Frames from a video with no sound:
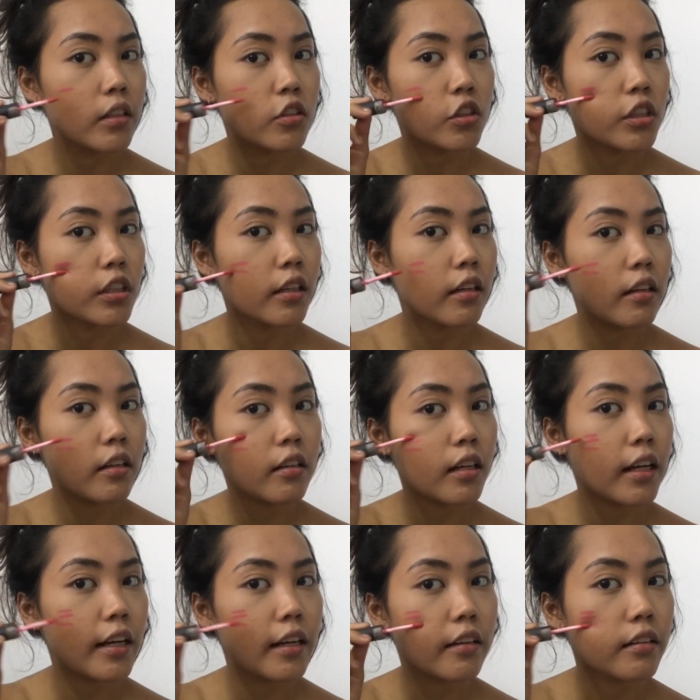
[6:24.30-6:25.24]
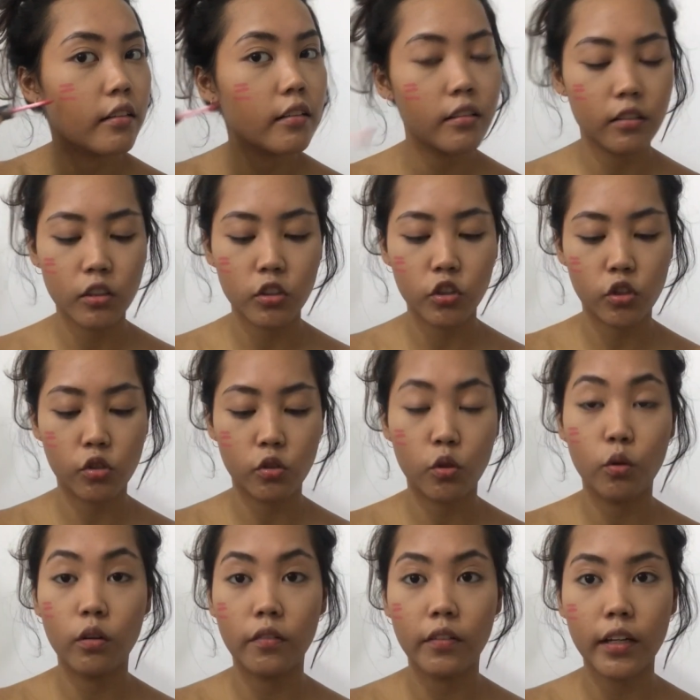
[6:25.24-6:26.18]
cheek, like just
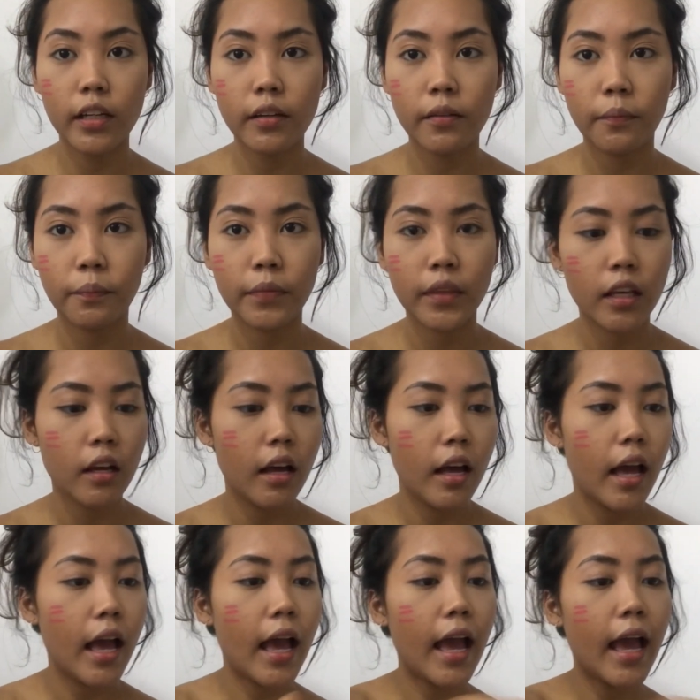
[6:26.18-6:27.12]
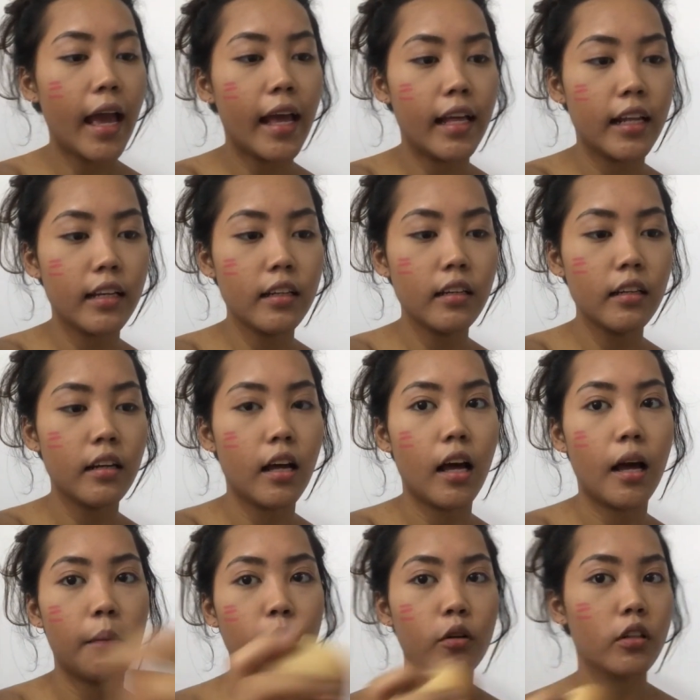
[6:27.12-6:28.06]
go with it. And
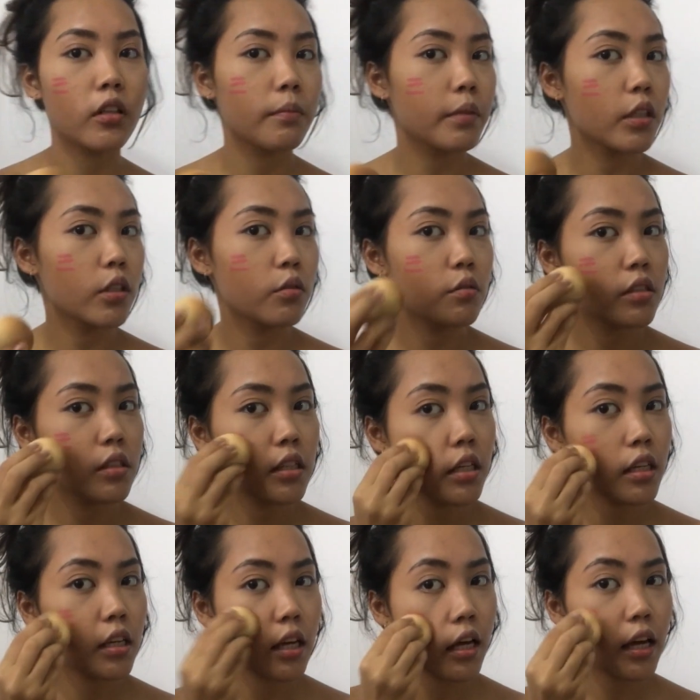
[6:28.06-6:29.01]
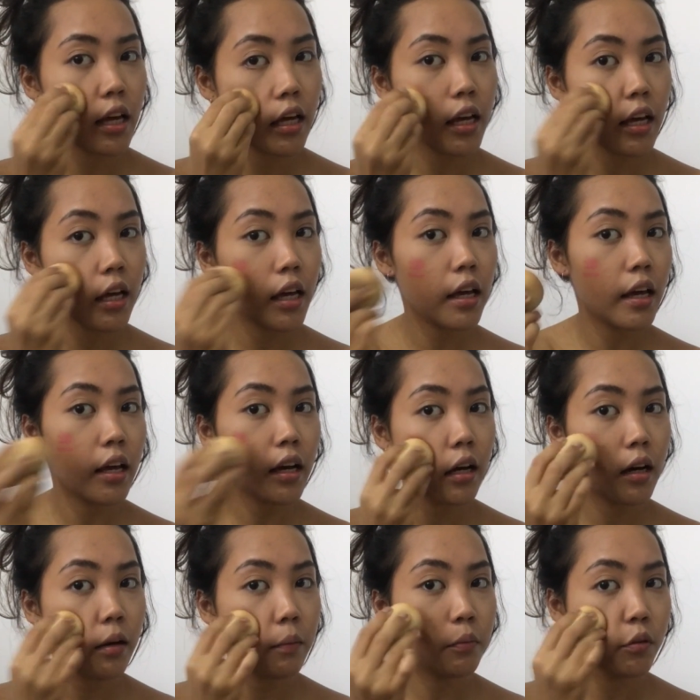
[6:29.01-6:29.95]
I'm gonna be using
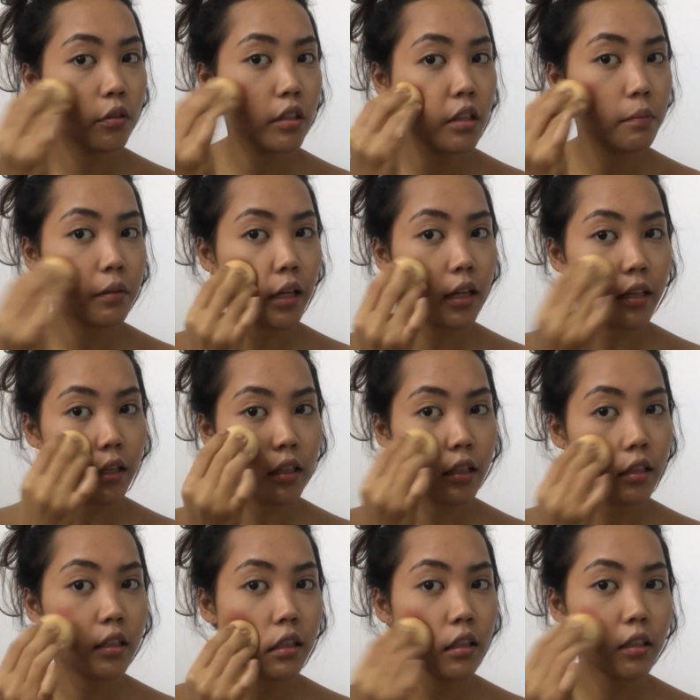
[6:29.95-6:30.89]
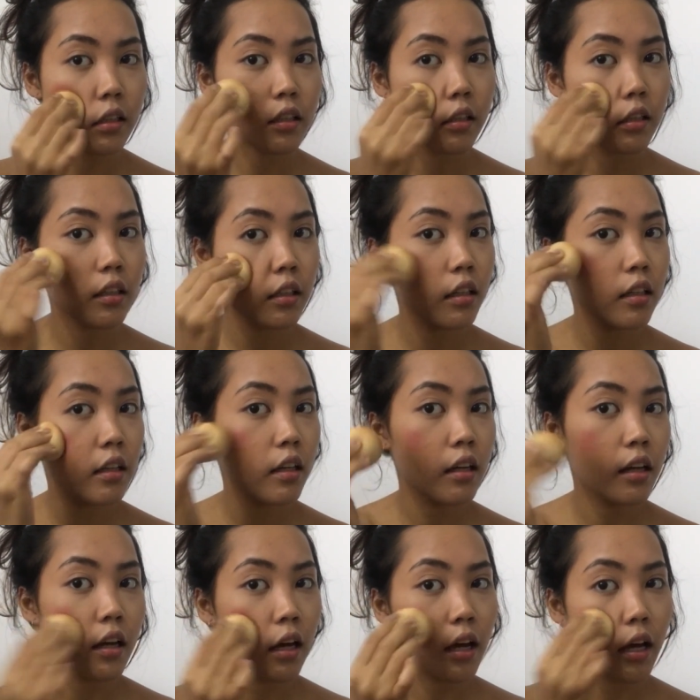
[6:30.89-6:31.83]
a beauty blender
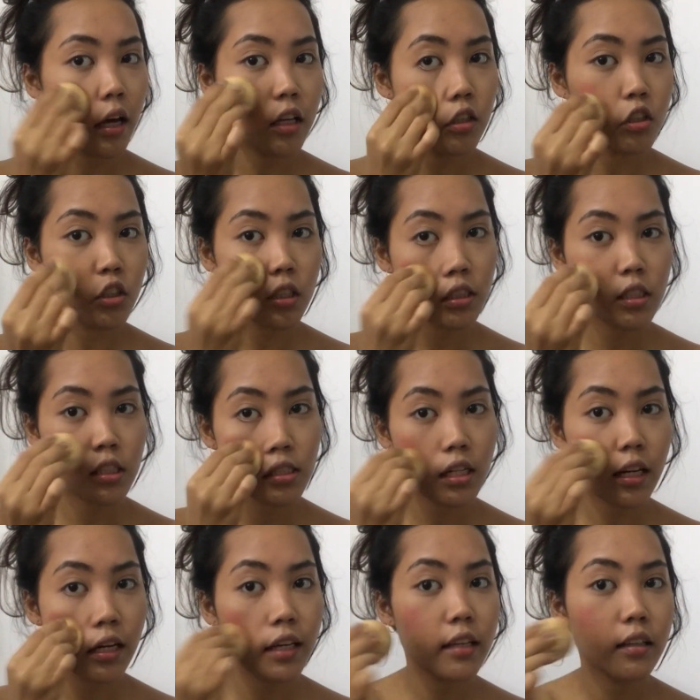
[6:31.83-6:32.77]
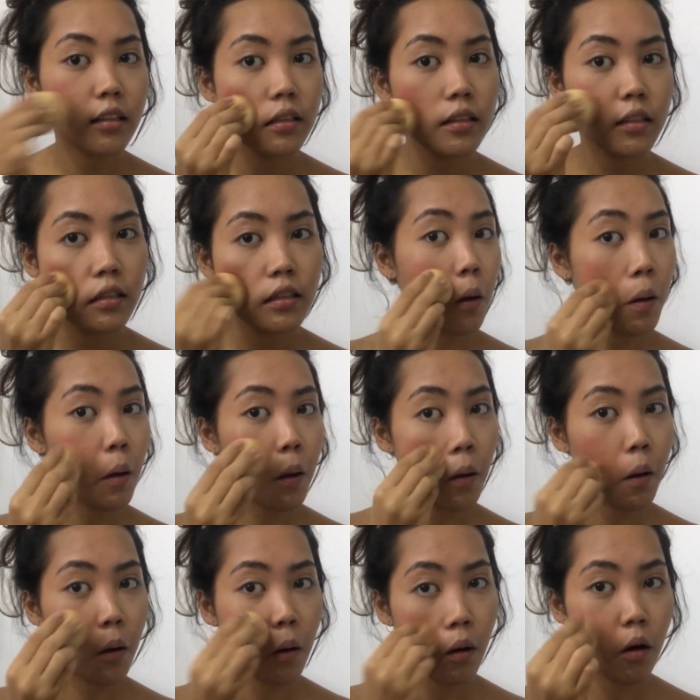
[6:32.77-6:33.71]
and just like
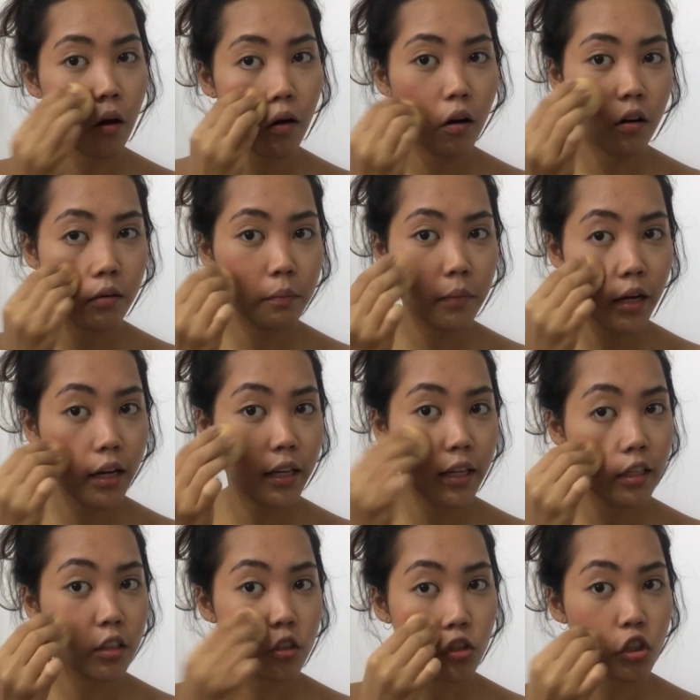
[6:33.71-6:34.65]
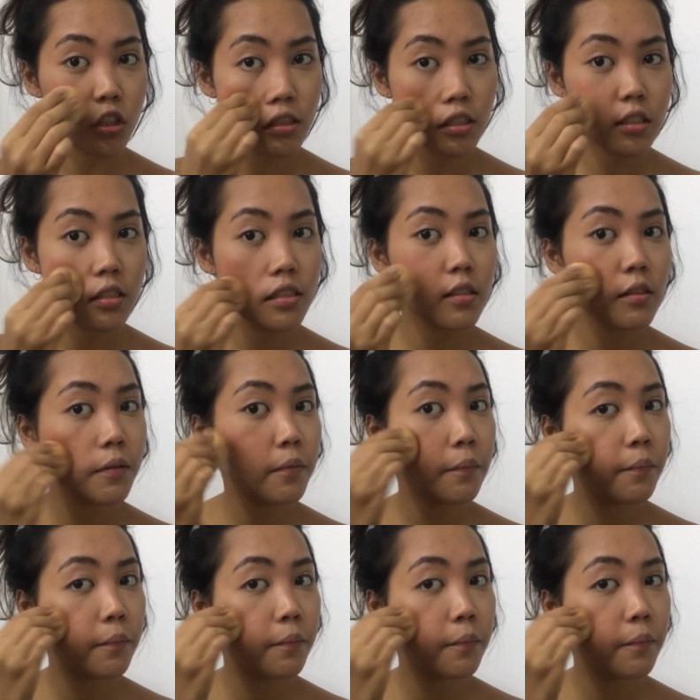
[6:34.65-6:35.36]
on my cheeks.